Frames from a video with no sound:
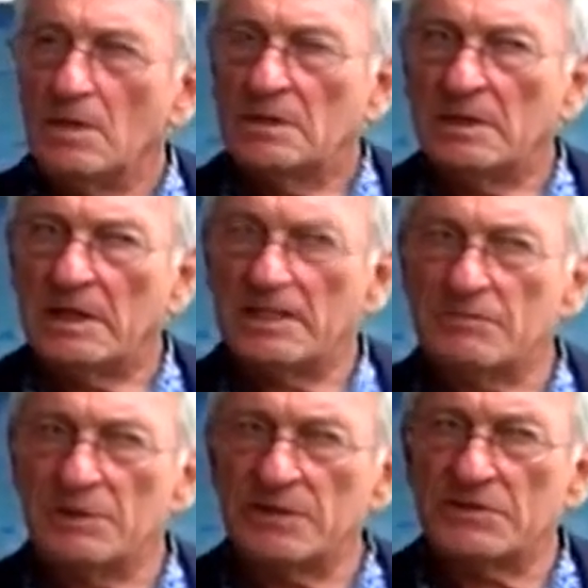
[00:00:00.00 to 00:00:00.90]

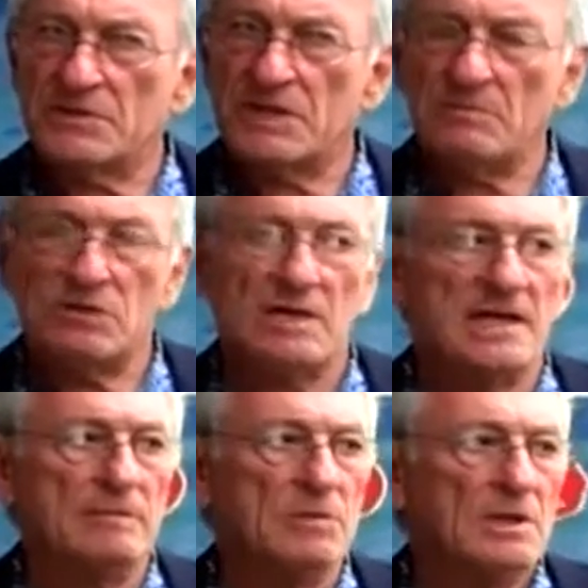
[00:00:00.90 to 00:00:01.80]
death, but at the same
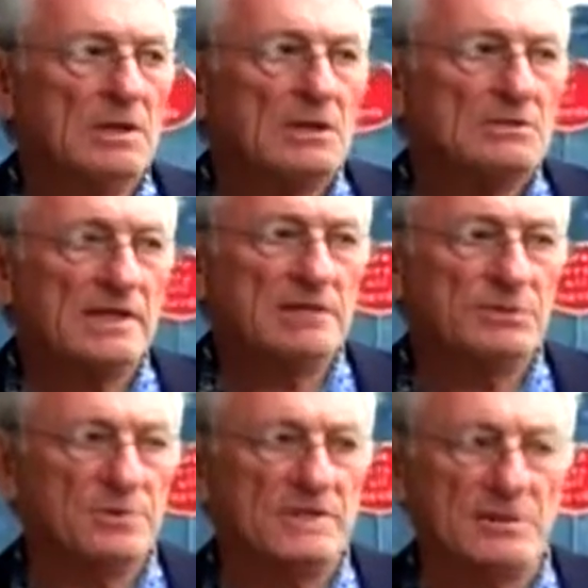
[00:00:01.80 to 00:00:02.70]
time trying to
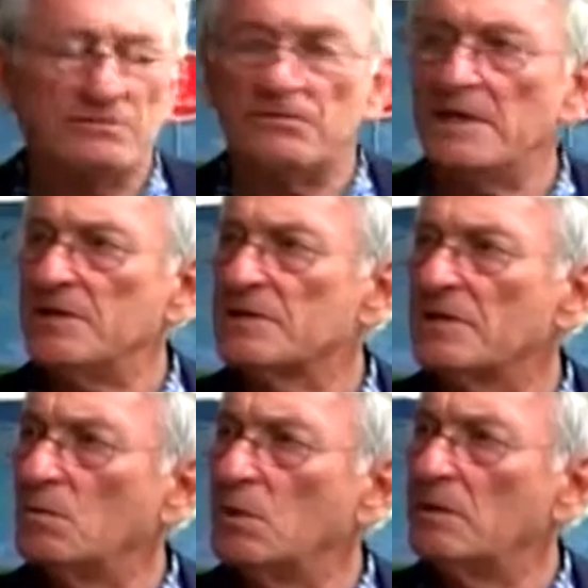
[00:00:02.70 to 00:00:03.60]
put another face on
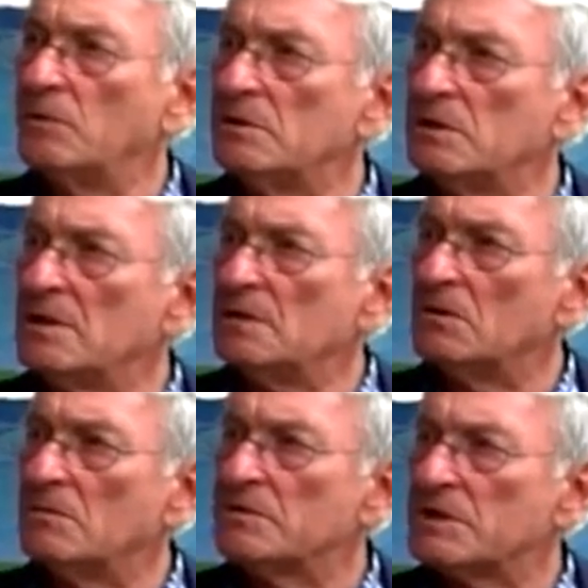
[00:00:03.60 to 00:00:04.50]
the way we look at
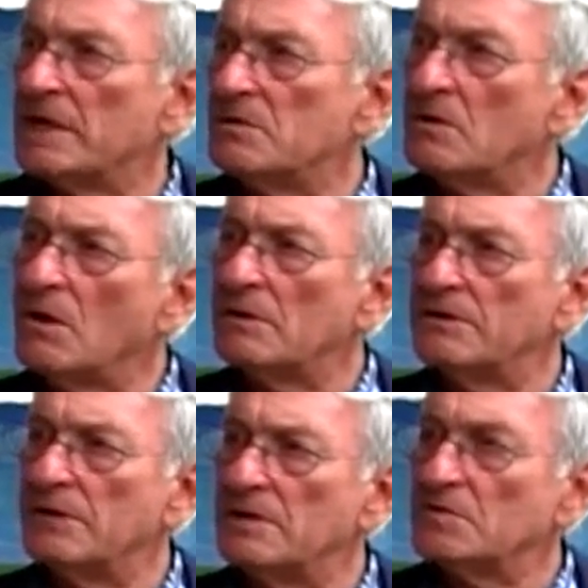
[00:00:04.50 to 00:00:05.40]
homicide and all the
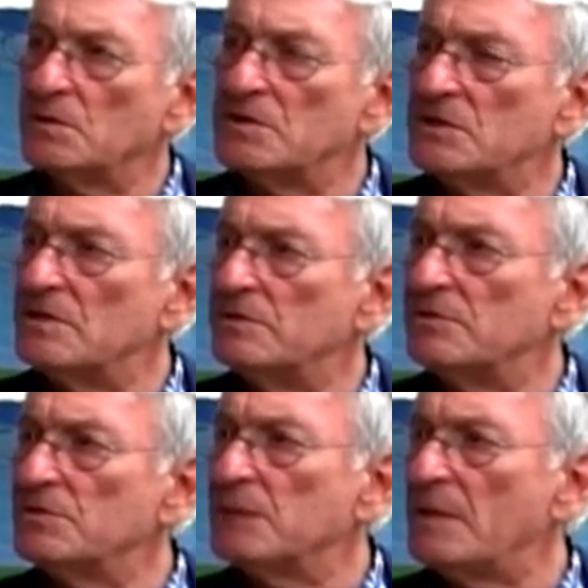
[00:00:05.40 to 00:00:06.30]
things that we see in the
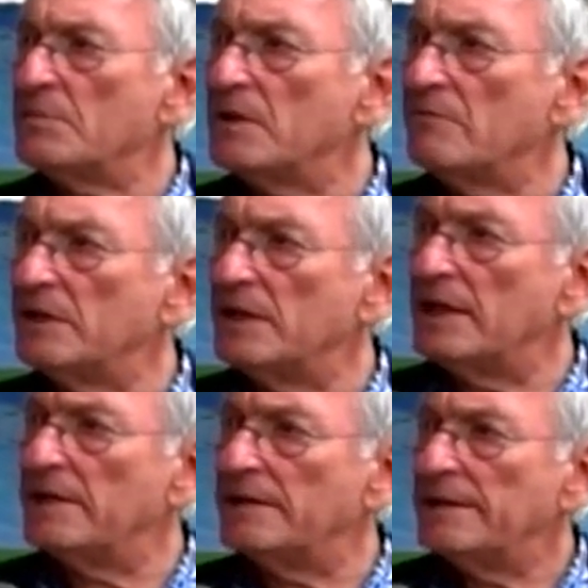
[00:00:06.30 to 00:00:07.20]
newspaper every
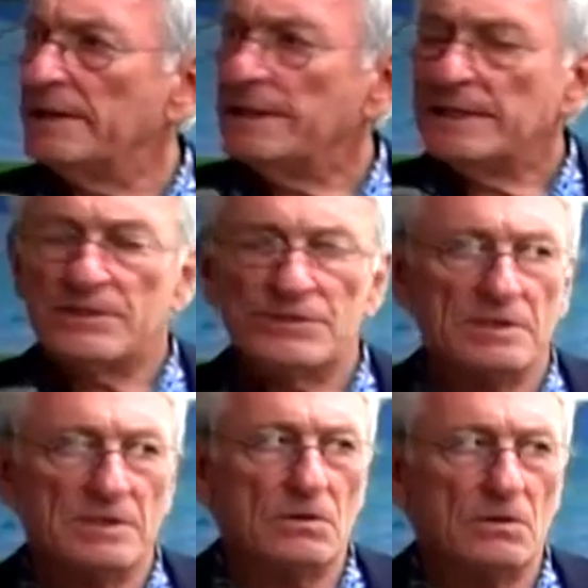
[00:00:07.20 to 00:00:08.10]
day. And she
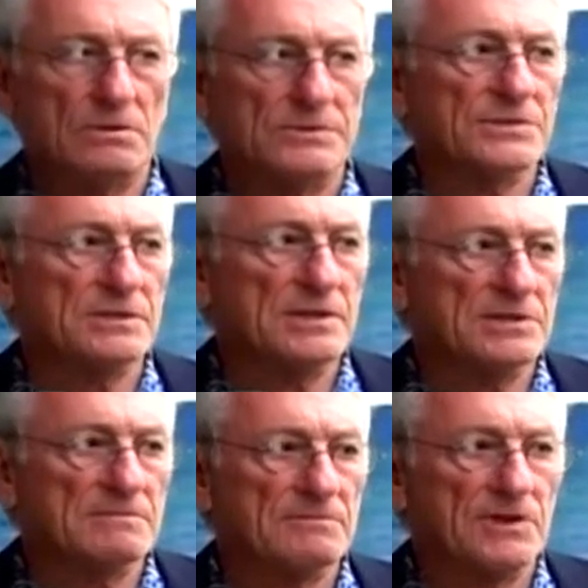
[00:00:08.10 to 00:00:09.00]
did a whole
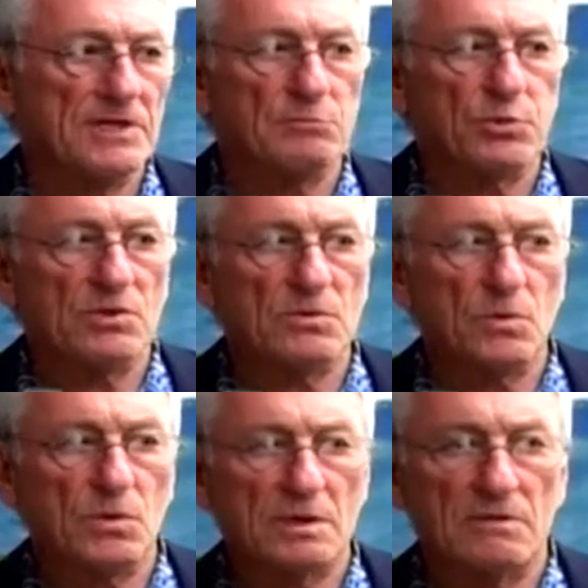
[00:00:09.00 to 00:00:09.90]
series of very important
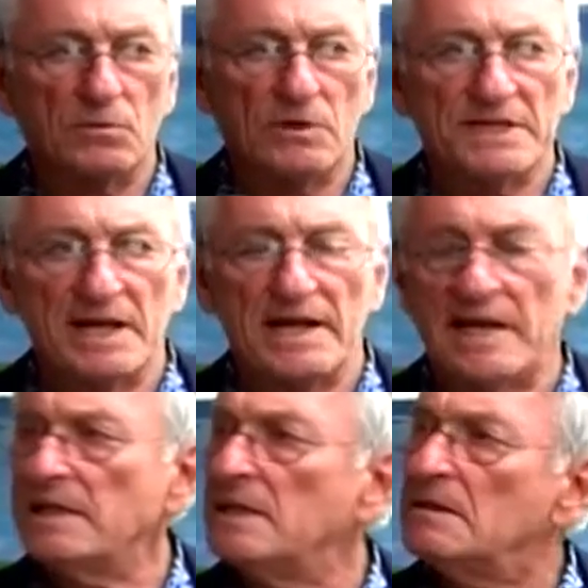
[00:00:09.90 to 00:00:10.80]
work of women
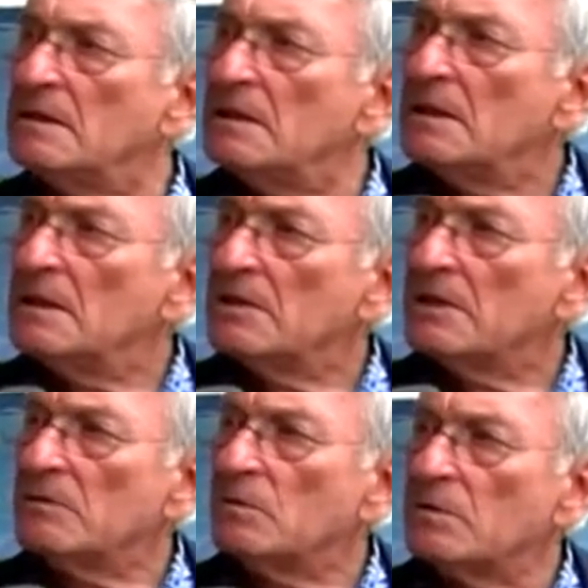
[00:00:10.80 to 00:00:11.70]
hanging
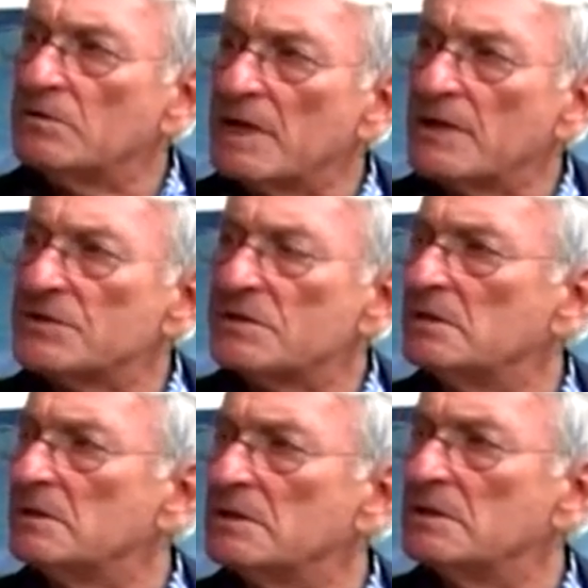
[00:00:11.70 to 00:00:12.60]
that were dressed
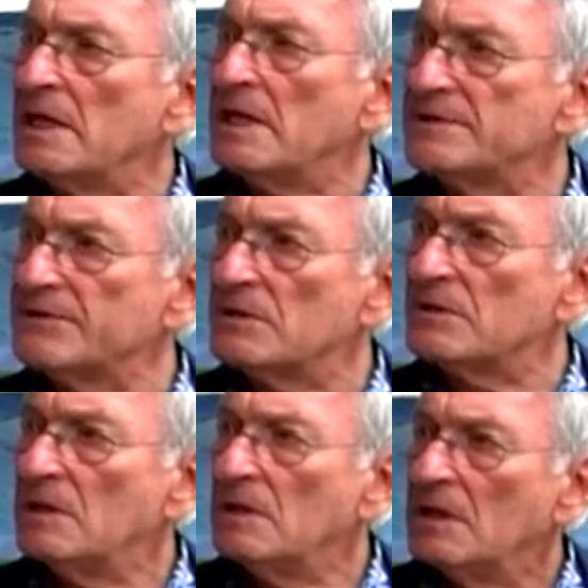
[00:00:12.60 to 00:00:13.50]
to the tens.
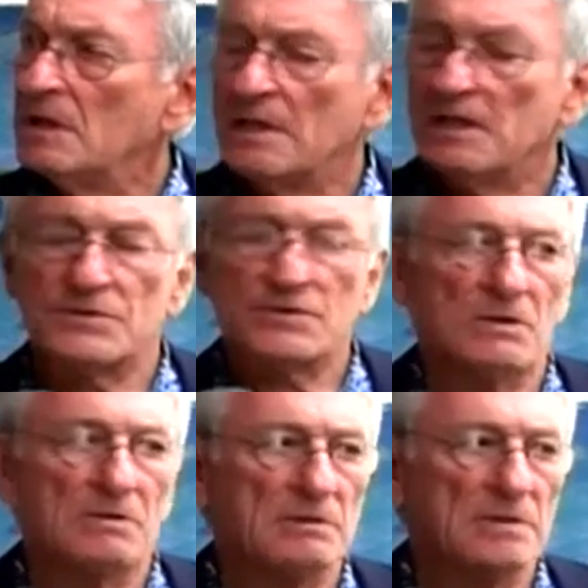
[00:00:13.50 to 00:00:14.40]
And
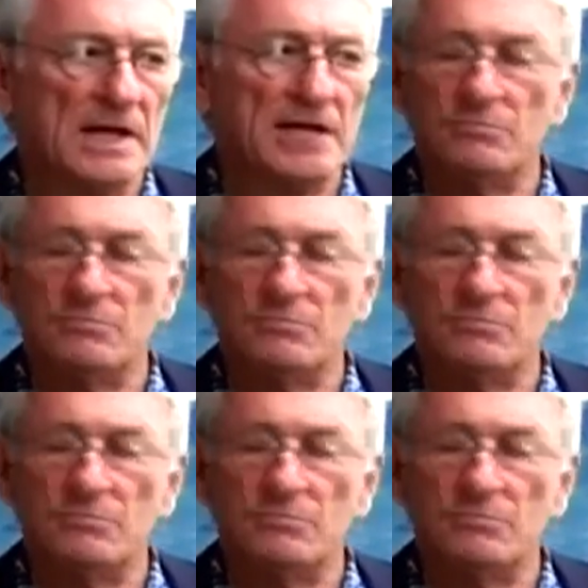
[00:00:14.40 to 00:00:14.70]
so, can you